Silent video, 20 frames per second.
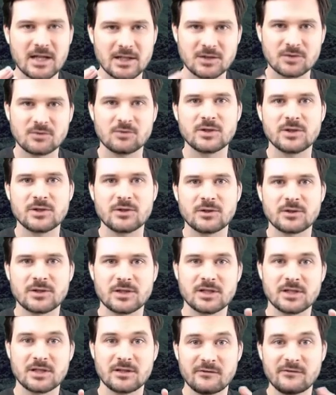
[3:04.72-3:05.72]
and resources
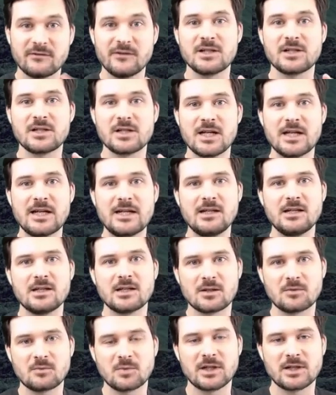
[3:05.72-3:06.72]
that fish need to
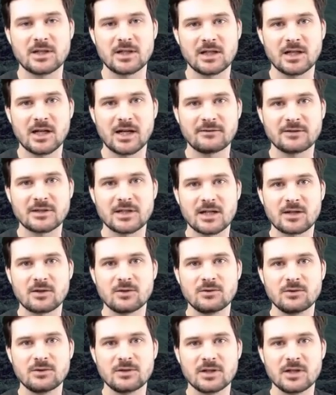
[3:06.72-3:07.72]
complete their life
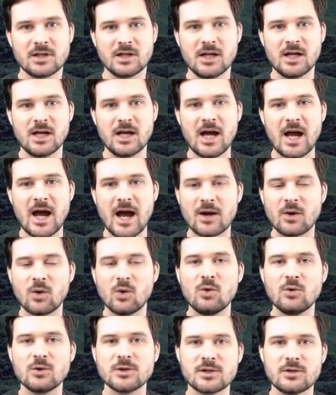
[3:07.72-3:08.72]
cycles and
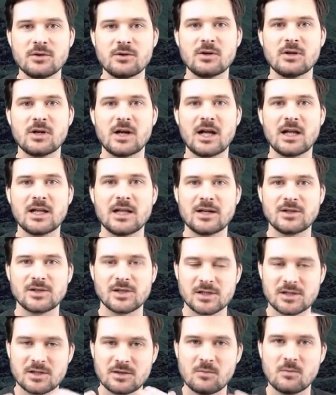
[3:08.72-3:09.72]
also allows us
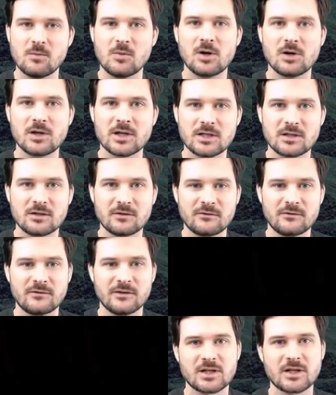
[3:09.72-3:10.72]
to monitor
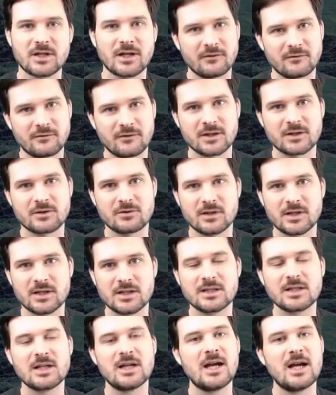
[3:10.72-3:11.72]
fish and fisheries
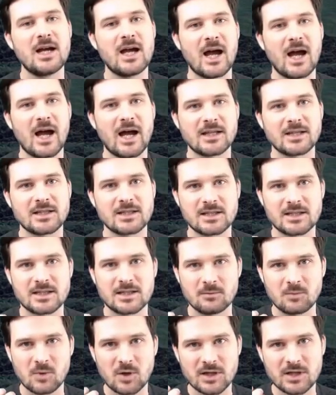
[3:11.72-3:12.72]
and
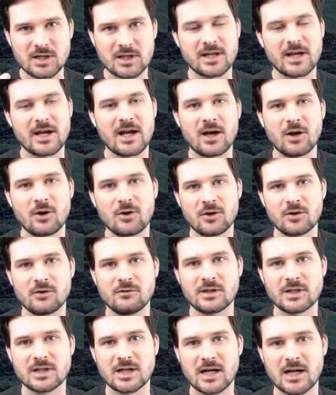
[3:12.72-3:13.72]
monitor their health over
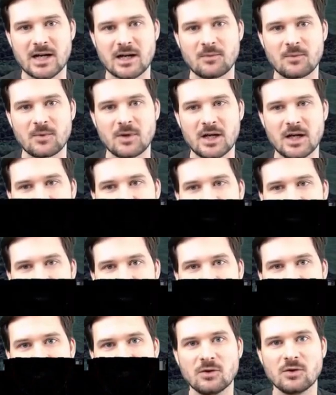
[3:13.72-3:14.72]
time uh,
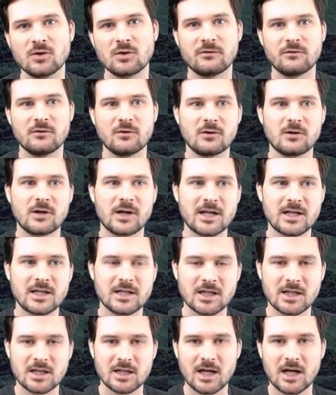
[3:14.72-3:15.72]
and look for any
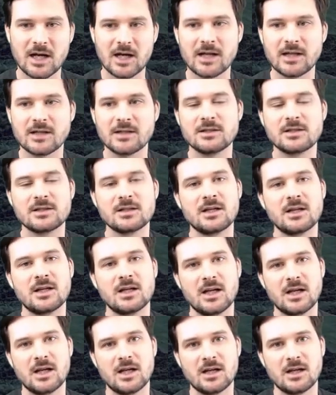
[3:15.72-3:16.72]
declines
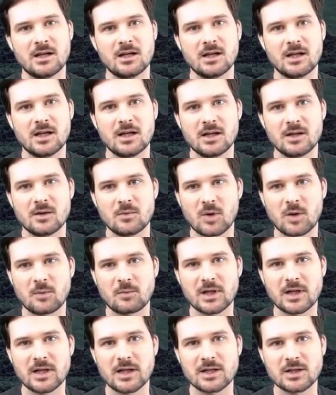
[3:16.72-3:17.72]
in, in
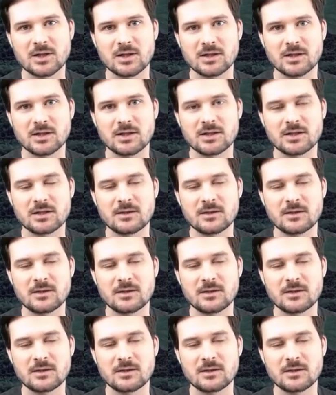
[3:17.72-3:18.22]
populations.